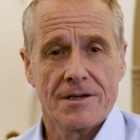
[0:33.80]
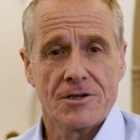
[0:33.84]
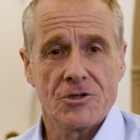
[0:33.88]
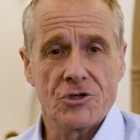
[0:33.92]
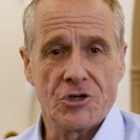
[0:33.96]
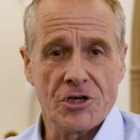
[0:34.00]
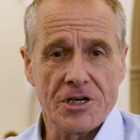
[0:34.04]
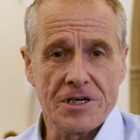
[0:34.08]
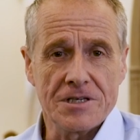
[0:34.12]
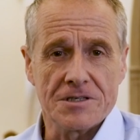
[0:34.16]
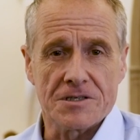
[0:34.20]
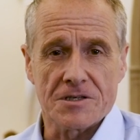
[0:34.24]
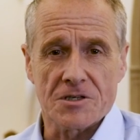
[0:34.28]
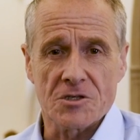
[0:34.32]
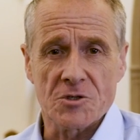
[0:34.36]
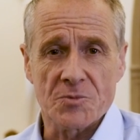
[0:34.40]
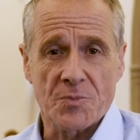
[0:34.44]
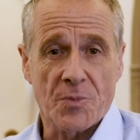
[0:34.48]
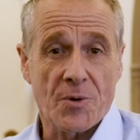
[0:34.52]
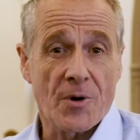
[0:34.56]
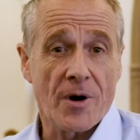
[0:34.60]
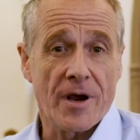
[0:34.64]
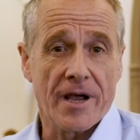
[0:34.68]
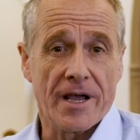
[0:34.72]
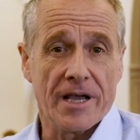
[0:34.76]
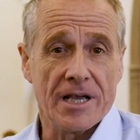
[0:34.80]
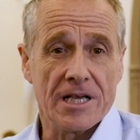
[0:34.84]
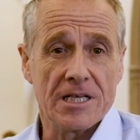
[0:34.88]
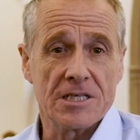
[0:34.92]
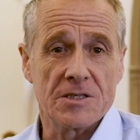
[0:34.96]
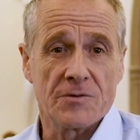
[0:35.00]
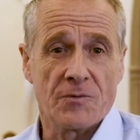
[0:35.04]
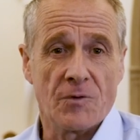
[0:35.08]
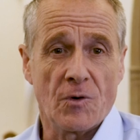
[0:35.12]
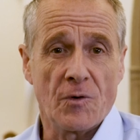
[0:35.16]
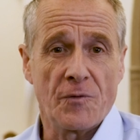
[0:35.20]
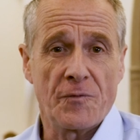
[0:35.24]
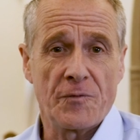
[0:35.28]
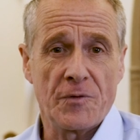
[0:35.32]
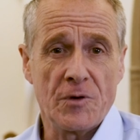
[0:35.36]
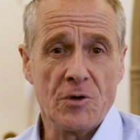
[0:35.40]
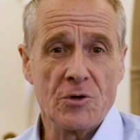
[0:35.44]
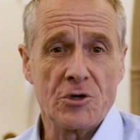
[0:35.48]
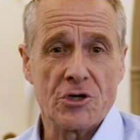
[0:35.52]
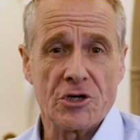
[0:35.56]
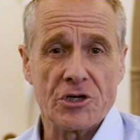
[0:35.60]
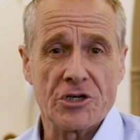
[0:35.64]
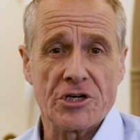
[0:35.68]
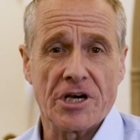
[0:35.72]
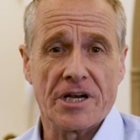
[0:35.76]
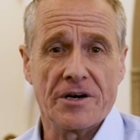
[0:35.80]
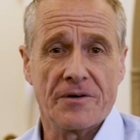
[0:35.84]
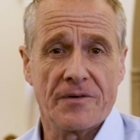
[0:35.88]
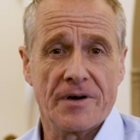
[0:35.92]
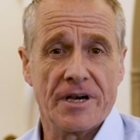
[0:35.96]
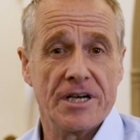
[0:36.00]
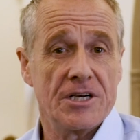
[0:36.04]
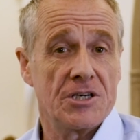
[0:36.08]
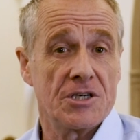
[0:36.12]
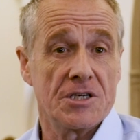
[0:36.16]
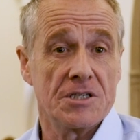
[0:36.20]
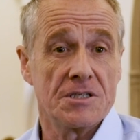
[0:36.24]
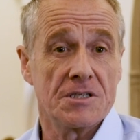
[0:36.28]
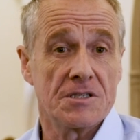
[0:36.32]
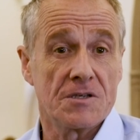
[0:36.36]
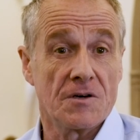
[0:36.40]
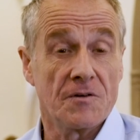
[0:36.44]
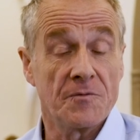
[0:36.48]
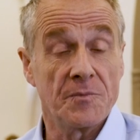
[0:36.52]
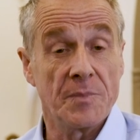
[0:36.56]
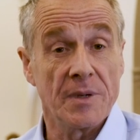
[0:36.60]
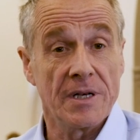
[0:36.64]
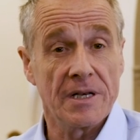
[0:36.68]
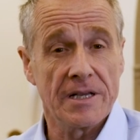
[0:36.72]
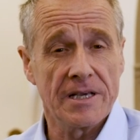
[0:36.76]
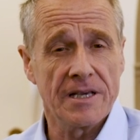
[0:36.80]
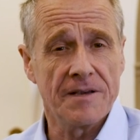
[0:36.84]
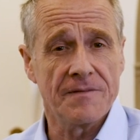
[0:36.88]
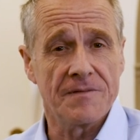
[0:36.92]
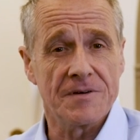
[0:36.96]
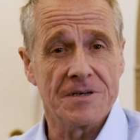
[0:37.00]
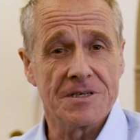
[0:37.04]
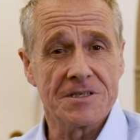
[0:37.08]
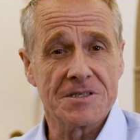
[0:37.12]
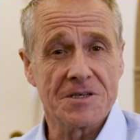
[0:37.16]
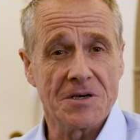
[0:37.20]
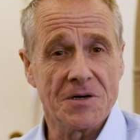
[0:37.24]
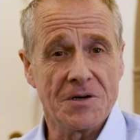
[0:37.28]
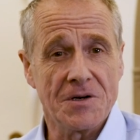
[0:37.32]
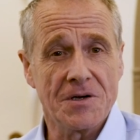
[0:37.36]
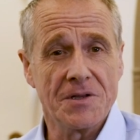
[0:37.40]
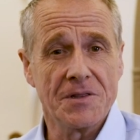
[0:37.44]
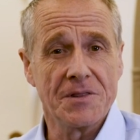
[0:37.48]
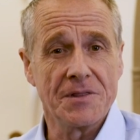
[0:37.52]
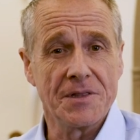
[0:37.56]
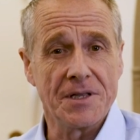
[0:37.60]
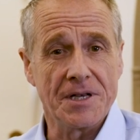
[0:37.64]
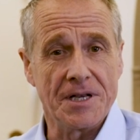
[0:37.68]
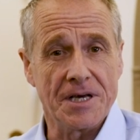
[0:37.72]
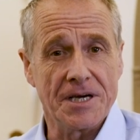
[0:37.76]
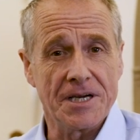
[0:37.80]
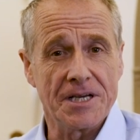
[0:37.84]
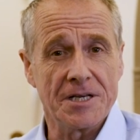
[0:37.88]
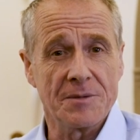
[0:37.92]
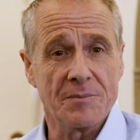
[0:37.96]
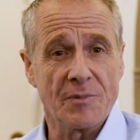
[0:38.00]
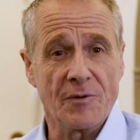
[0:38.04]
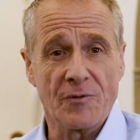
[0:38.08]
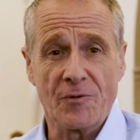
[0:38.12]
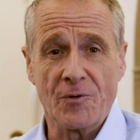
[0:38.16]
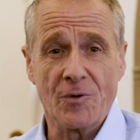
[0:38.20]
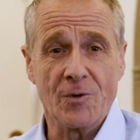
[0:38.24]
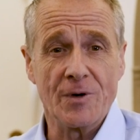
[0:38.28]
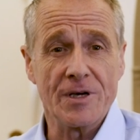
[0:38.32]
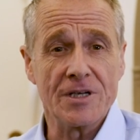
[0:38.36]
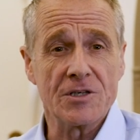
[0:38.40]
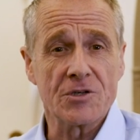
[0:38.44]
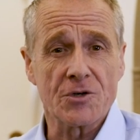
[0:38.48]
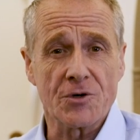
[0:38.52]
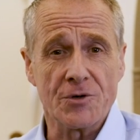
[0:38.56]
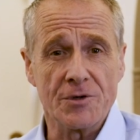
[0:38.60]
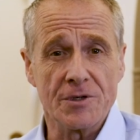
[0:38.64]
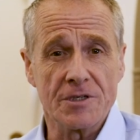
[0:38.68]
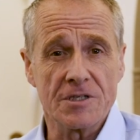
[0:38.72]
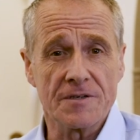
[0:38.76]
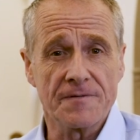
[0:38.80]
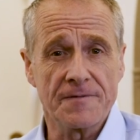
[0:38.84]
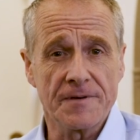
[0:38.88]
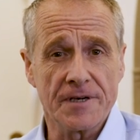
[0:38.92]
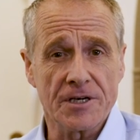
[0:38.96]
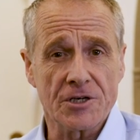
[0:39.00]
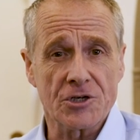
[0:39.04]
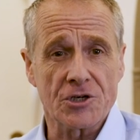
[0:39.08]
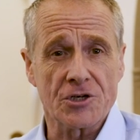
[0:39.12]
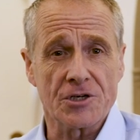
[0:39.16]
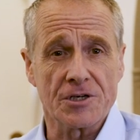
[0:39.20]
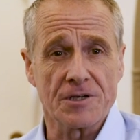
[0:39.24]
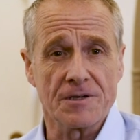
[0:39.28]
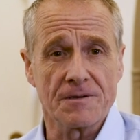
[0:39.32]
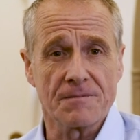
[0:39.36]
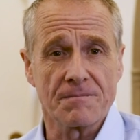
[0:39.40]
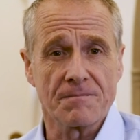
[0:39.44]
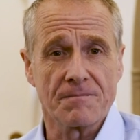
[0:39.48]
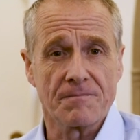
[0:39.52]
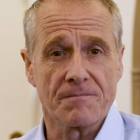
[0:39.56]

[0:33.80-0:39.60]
Jesus prays for future generations of believers on the night before his crucifixion.